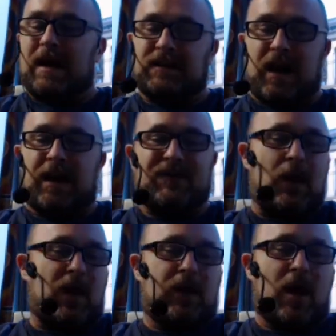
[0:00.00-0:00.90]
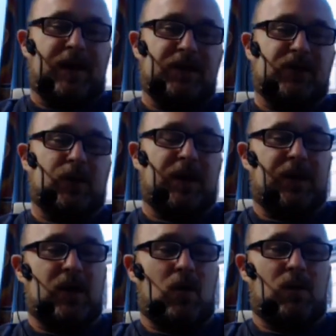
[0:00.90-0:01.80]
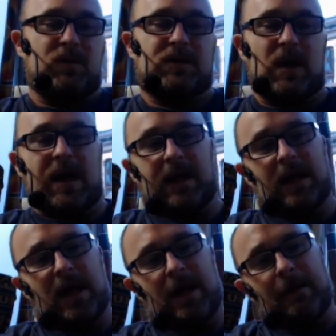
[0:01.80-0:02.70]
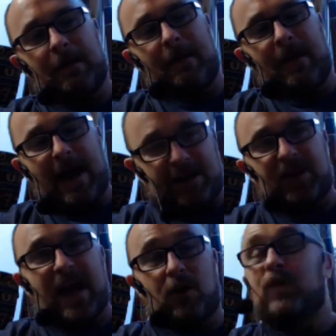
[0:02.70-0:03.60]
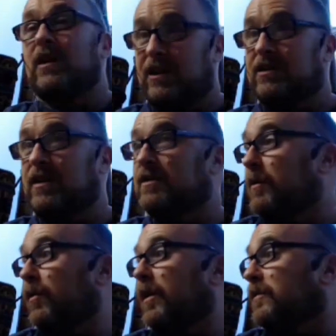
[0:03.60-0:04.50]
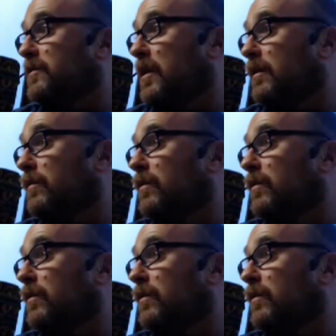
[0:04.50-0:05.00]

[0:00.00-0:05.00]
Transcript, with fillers: that's kind of how I got into it. You know, it was like uh, I actually had a religious experience. Guys,